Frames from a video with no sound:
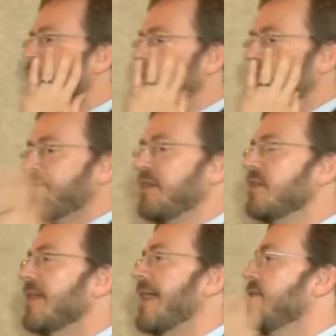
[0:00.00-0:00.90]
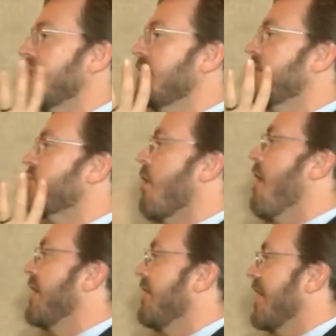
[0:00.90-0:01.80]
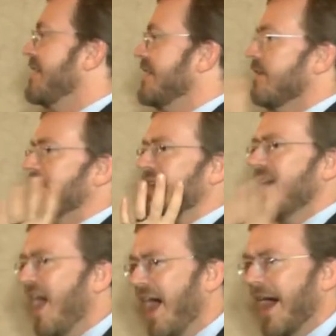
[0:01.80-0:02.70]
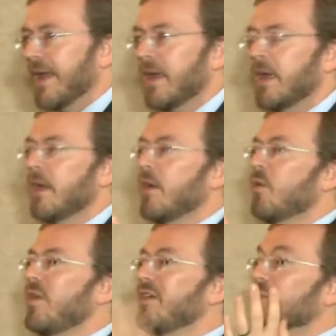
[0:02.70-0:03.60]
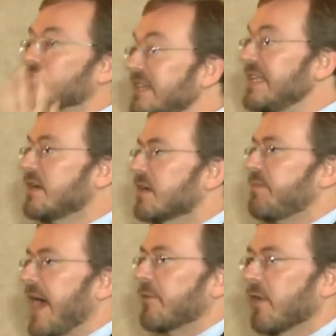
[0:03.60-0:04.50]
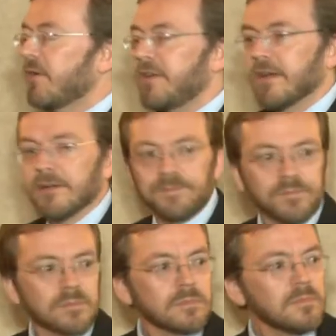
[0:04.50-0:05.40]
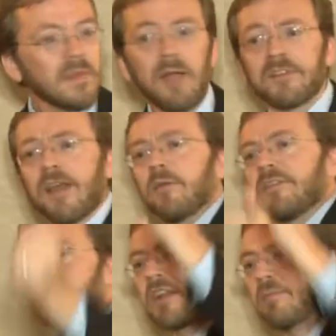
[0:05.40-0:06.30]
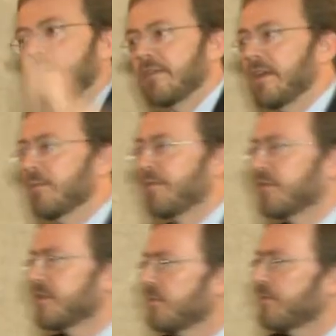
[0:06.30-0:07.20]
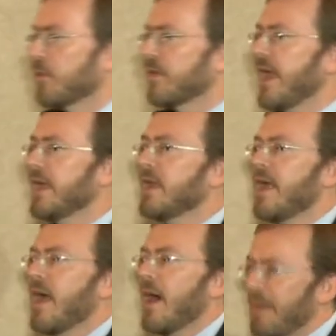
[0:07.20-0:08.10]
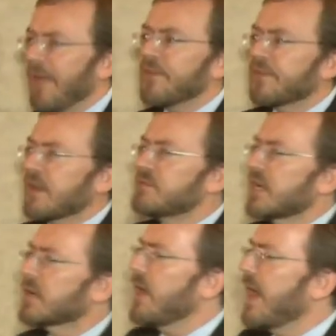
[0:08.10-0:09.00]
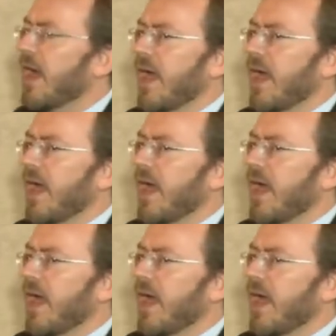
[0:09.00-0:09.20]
when you feel that, you can get drawn into the idea of, my God, we are really on a bad road here. I was talking with this gentleman over here before we ate about this subject, and